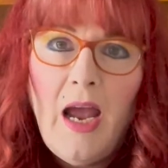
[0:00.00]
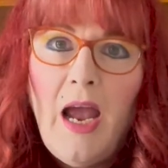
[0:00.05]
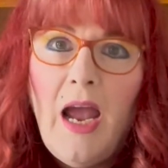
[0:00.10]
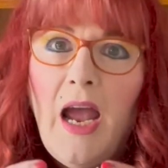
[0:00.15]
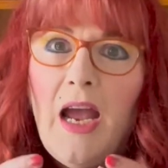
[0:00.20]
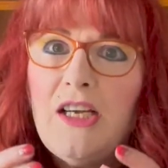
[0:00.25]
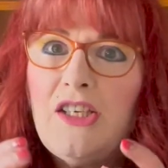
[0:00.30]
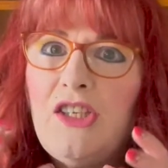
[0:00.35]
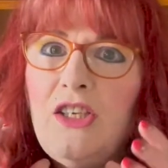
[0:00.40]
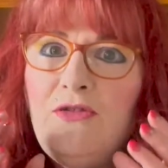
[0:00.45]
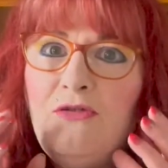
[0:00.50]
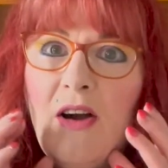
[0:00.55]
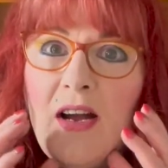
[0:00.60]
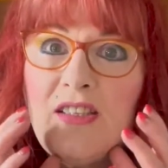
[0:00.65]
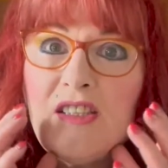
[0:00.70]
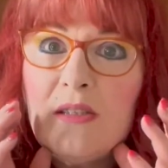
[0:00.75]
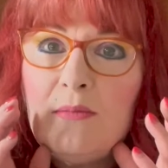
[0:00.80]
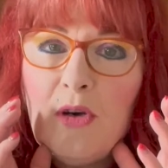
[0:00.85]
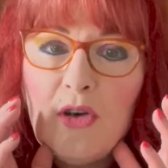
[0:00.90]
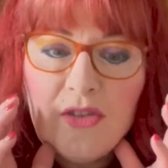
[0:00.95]
And she finds
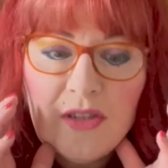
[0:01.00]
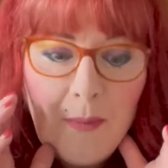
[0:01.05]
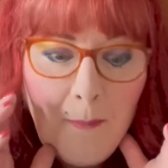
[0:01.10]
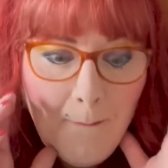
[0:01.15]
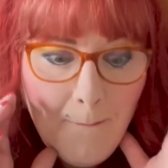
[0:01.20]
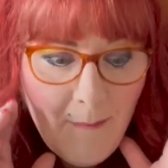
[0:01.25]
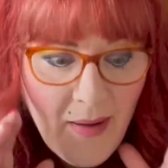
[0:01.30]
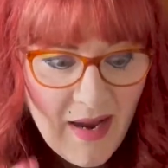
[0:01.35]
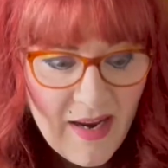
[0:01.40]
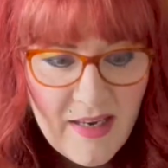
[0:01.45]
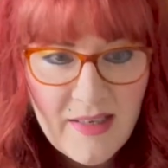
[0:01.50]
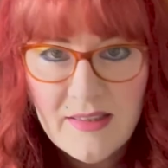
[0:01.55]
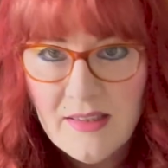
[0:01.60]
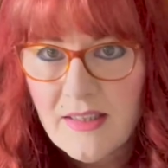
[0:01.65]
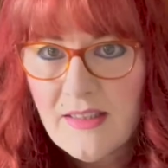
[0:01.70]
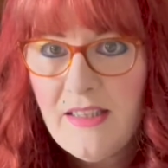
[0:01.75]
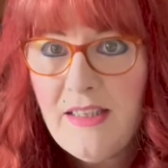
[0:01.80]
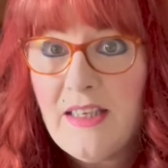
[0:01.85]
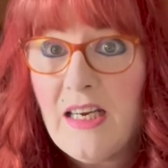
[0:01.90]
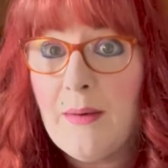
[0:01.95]
the most amazing
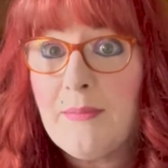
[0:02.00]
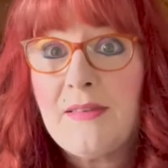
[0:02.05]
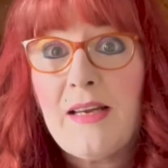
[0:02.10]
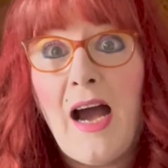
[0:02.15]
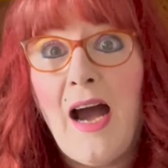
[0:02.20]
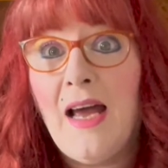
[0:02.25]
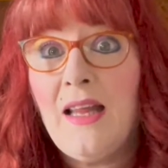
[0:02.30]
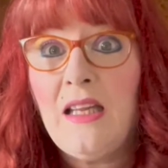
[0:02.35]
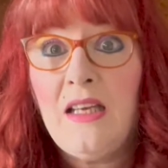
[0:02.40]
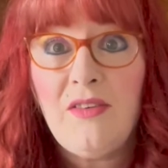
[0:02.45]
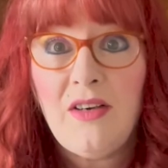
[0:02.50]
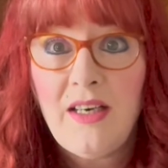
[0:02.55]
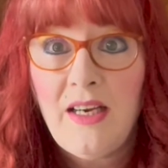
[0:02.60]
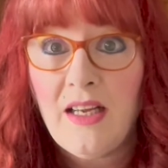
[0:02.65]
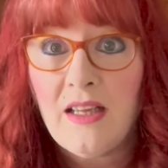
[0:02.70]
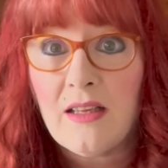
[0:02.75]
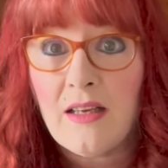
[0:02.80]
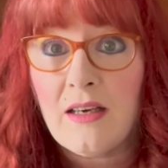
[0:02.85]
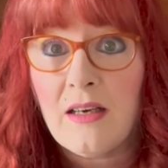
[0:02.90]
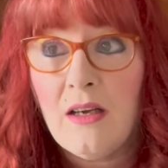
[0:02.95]
teacups. Now, I live in
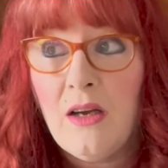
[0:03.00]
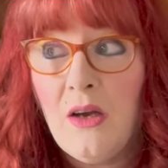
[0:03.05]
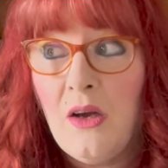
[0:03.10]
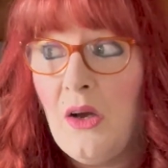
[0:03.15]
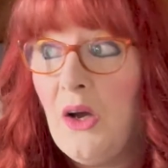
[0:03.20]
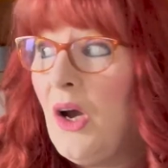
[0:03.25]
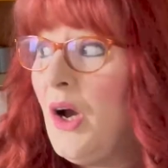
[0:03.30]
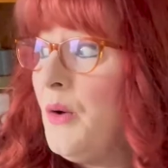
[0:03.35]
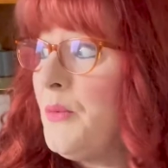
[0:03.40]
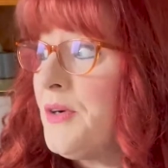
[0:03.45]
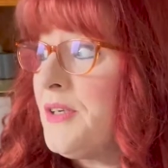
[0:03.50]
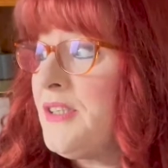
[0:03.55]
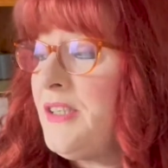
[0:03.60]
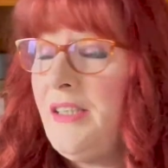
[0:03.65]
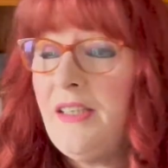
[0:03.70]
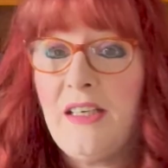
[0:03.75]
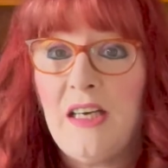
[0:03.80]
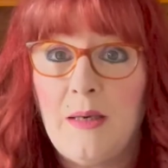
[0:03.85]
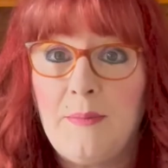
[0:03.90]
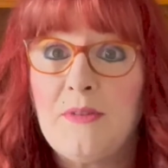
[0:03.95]
England, where
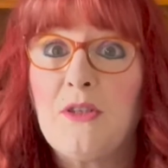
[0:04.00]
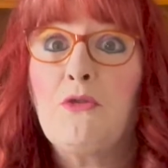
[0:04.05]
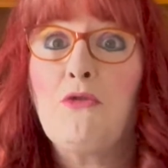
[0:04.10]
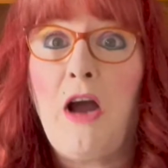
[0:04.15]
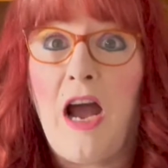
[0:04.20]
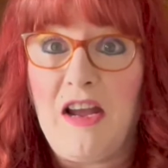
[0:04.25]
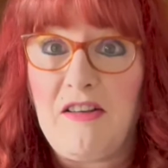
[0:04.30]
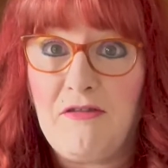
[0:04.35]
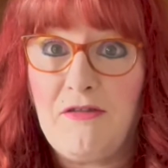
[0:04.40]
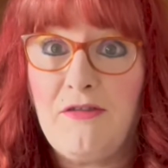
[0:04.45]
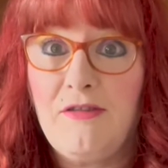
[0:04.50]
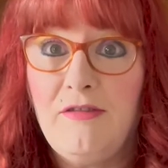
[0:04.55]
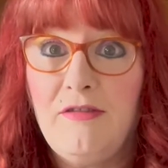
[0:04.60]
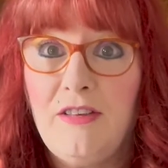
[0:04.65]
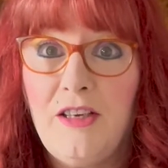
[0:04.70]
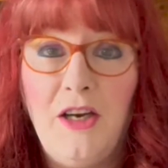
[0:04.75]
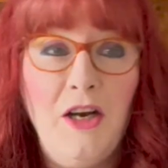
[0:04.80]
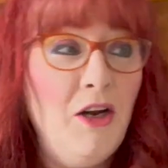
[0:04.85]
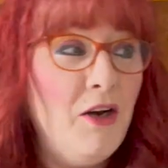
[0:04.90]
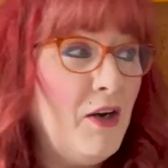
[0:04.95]
teacups are rife.
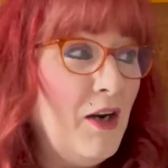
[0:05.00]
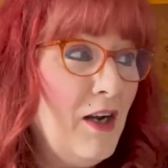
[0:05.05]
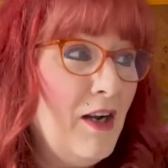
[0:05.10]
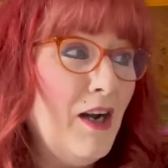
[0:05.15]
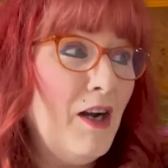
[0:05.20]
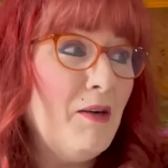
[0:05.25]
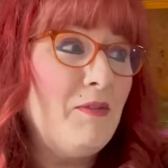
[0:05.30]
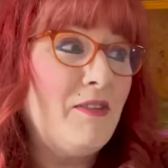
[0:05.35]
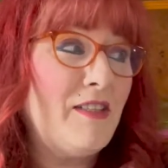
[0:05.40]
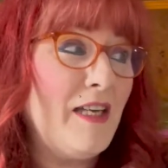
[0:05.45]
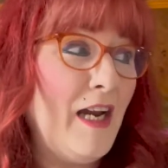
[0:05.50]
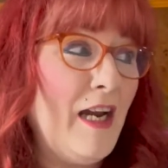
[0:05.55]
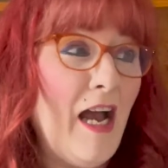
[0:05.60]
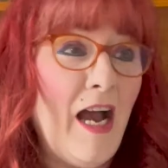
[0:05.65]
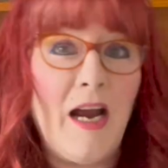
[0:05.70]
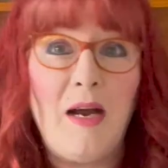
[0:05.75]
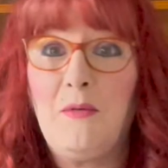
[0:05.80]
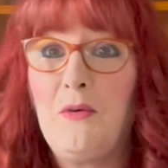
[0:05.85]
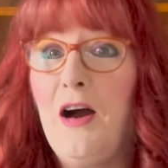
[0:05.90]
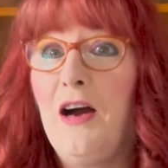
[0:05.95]
You know what I'm saying? I
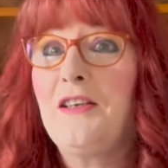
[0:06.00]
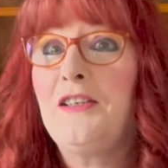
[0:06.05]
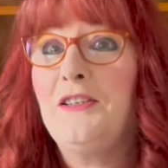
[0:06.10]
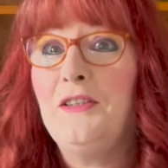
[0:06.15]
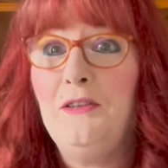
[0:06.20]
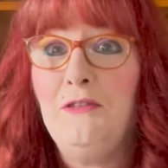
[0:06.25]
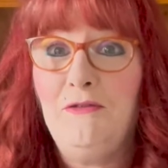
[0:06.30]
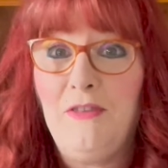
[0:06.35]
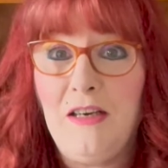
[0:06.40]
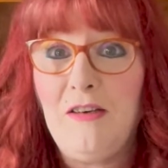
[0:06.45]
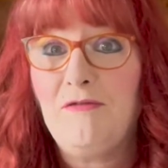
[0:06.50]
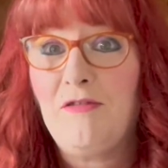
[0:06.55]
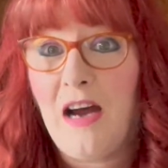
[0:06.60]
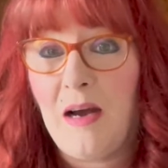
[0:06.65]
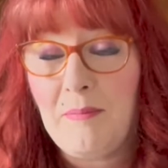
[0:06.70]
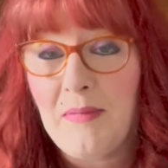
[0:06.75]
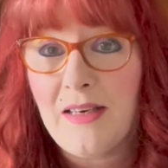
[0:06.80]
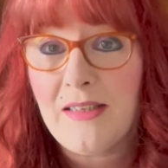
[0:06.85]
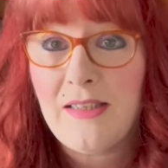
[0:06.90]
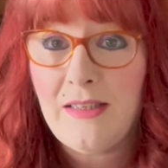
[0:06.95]
could walk 2 feet, find
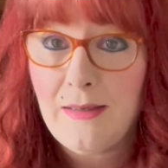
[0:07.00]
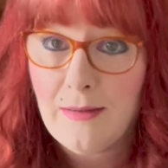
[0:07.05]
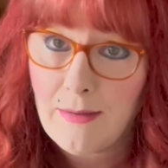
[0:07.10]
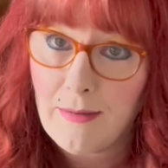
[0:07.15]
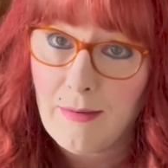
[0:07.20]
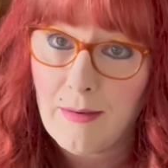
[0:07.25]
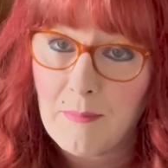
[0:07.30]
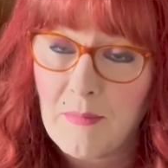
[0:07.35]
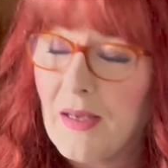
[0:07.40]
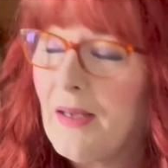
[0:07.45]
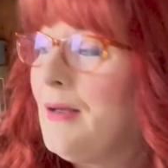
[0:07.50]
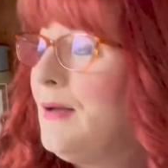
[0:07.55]
me a teacup.